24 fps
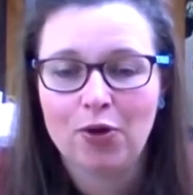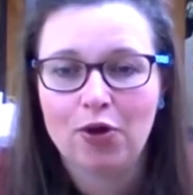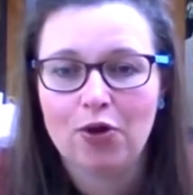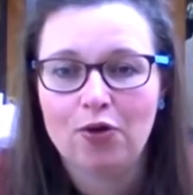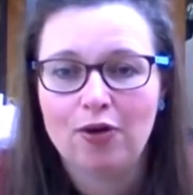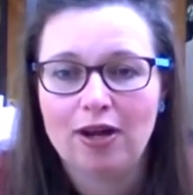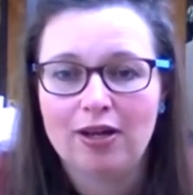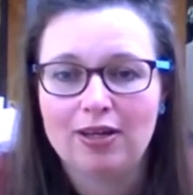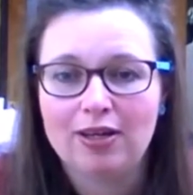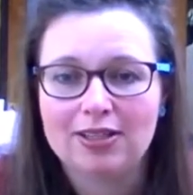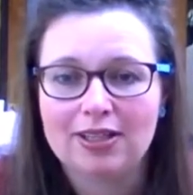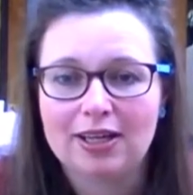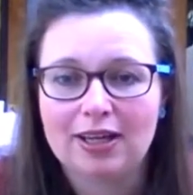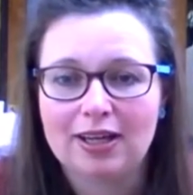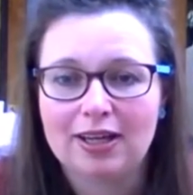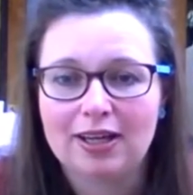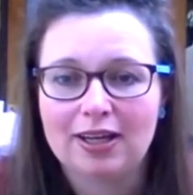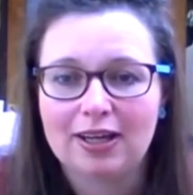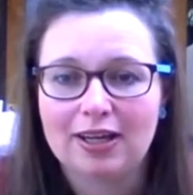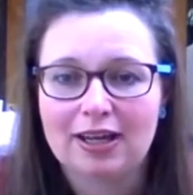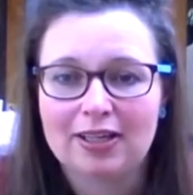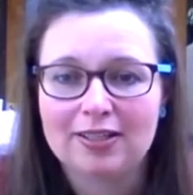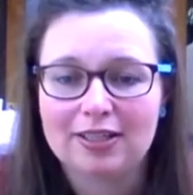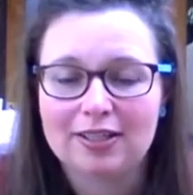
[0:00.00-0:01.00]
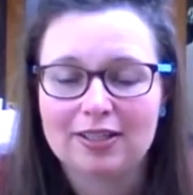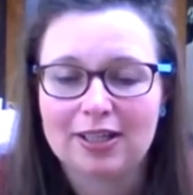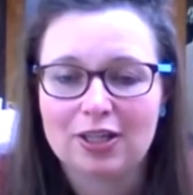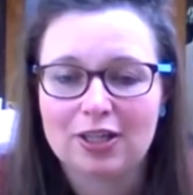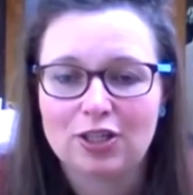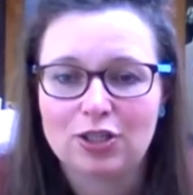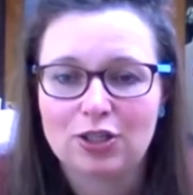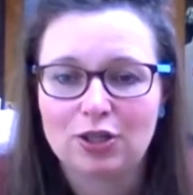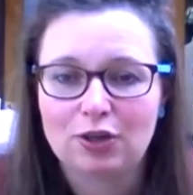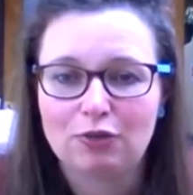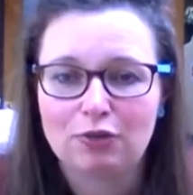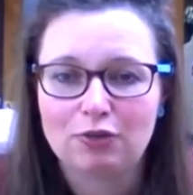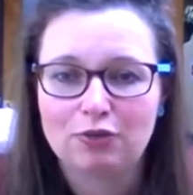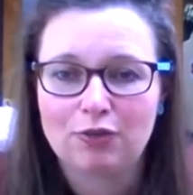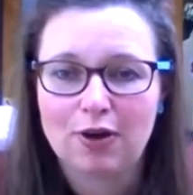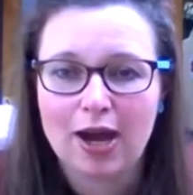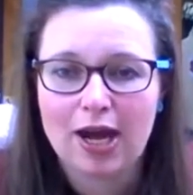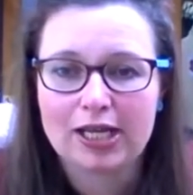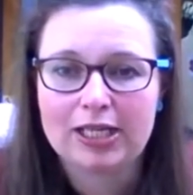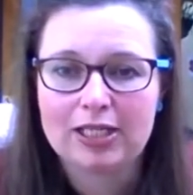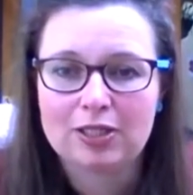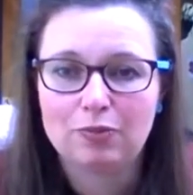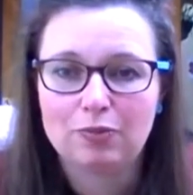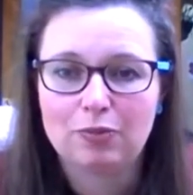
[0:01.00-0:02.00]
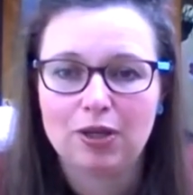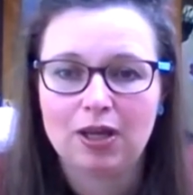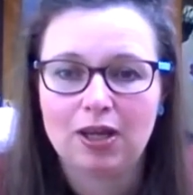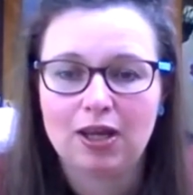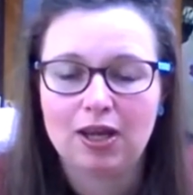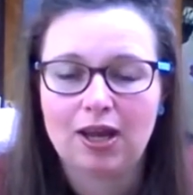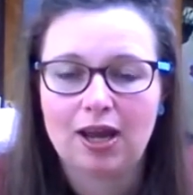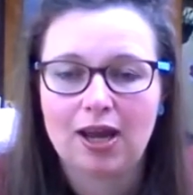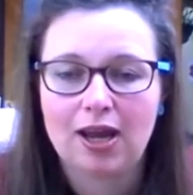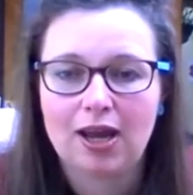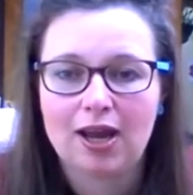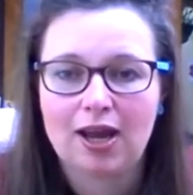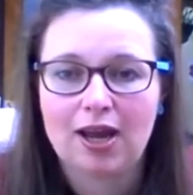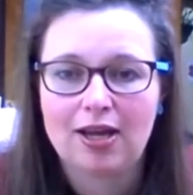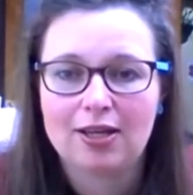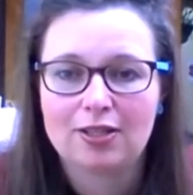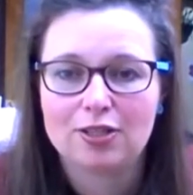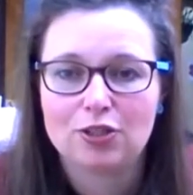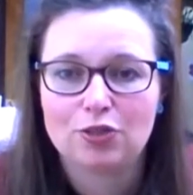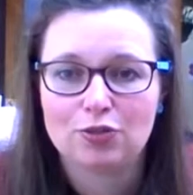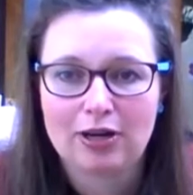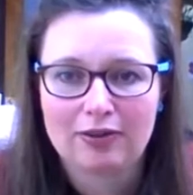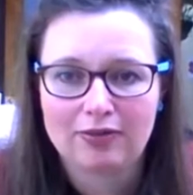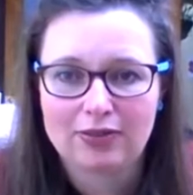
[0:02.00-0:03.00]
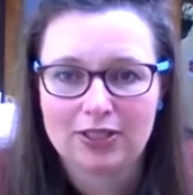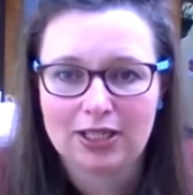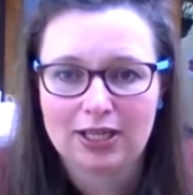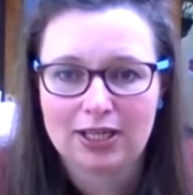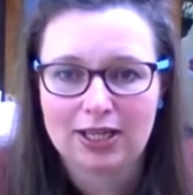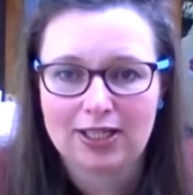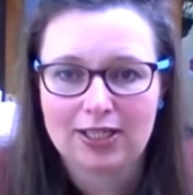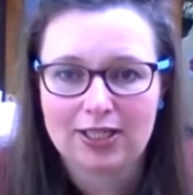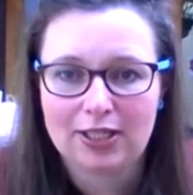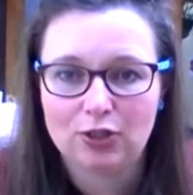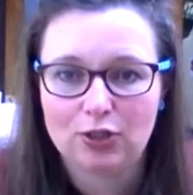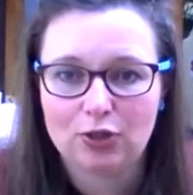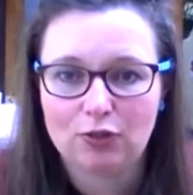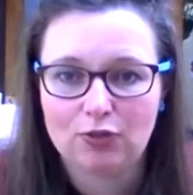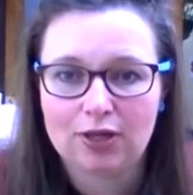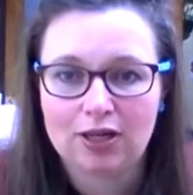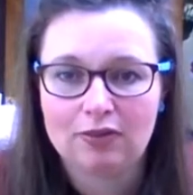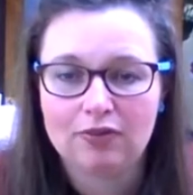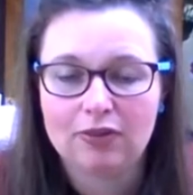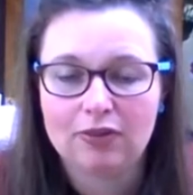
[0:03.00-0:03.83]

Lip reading: Right, as I said, you can find me as Crafty Nadine on